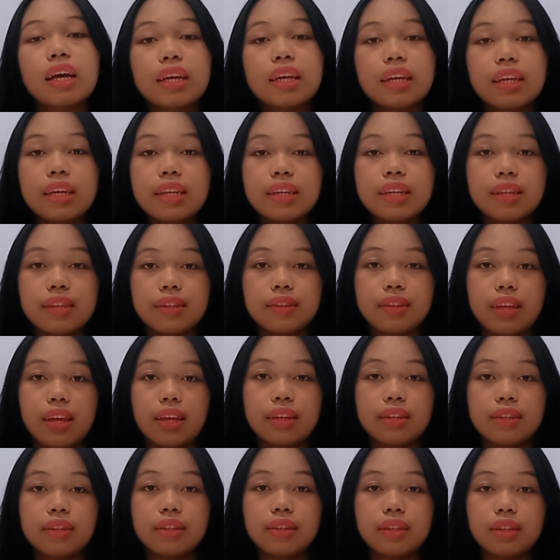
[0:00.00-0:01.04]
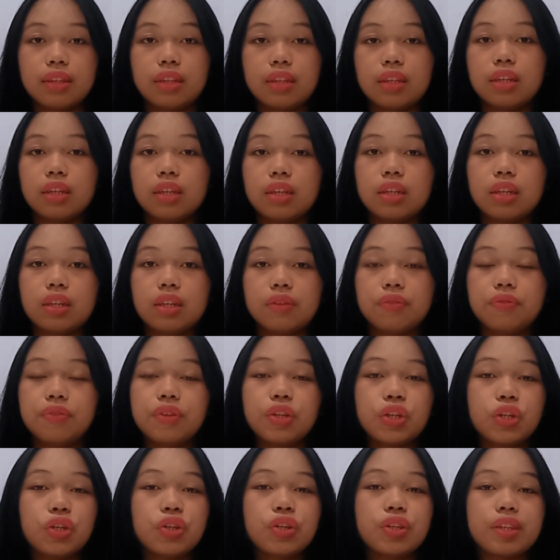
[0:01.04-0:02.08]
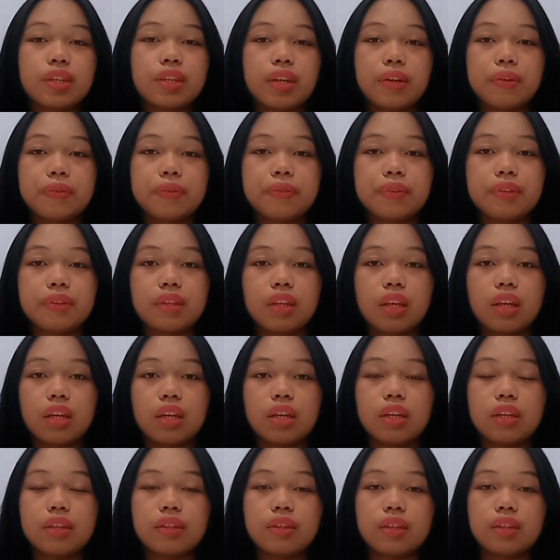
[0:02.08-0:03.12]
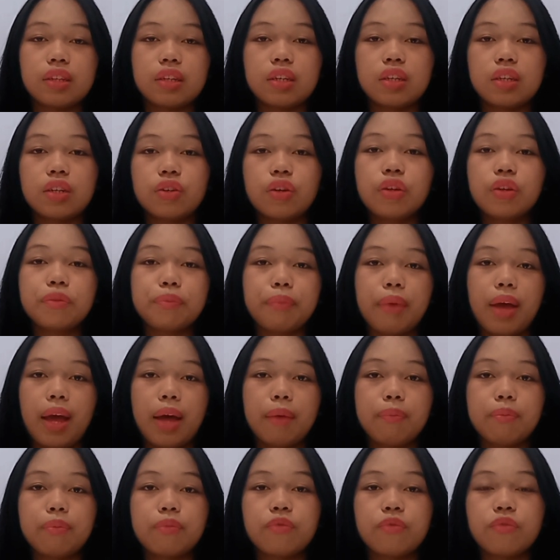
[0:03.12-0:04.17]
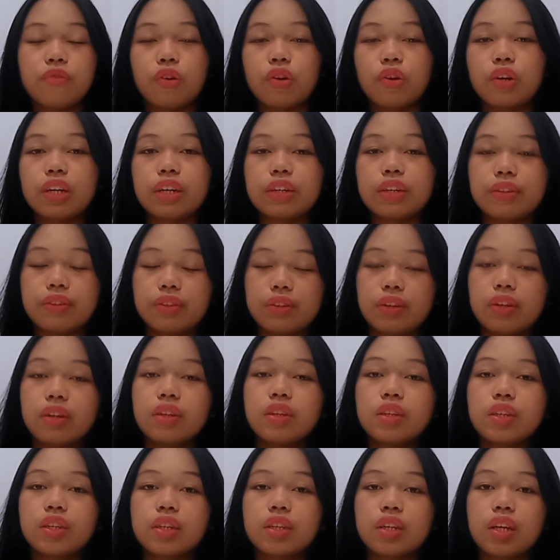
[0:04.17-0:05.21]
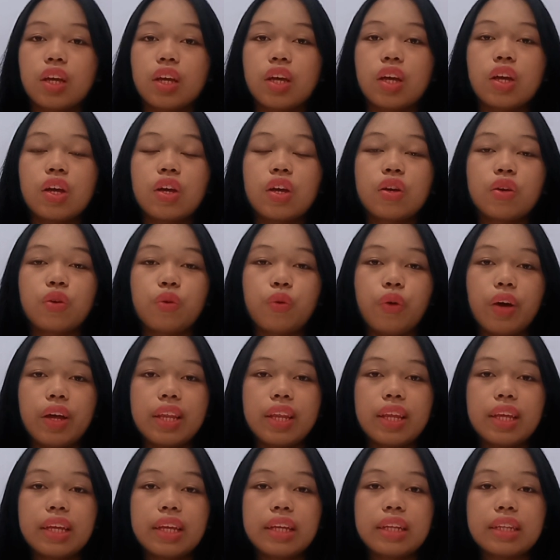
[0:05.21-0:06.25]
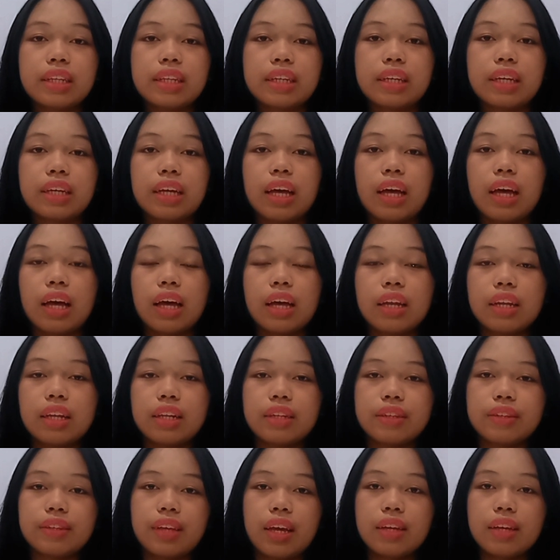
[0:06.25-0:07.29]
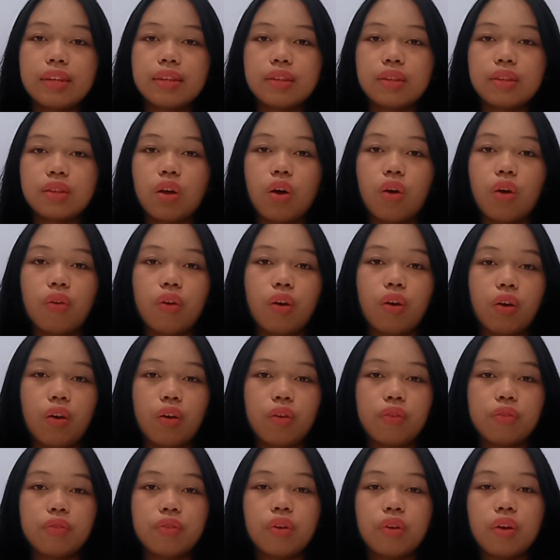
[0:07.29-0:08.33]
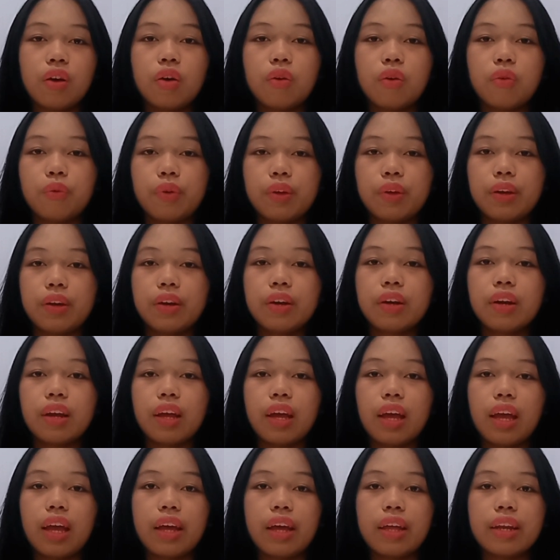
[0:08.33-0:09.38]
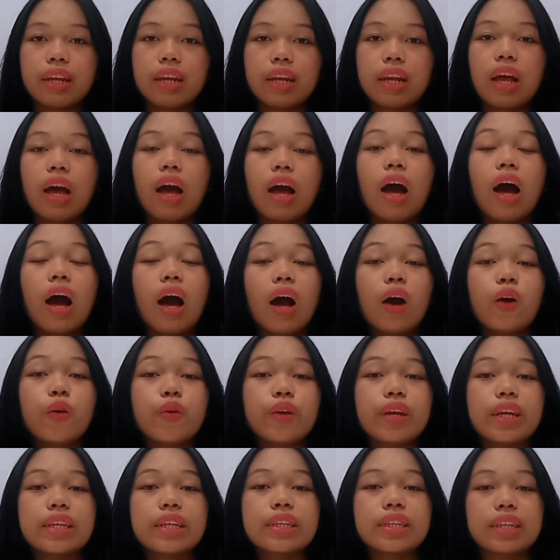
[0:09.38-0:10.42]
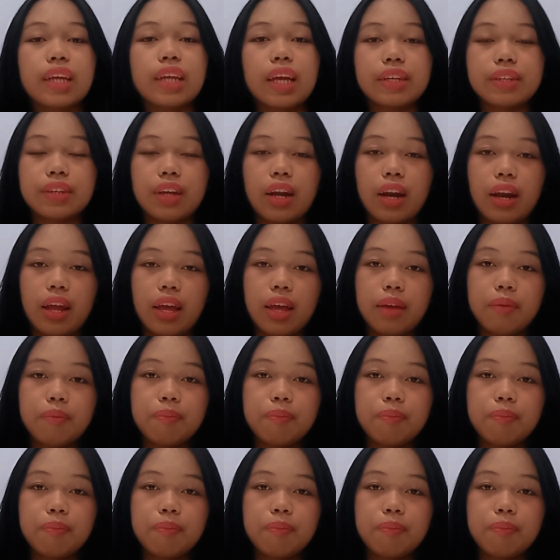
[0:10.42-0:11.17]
In essence, the figure serves as a roadmap for the research, guiding the analysis of whether and how each HRM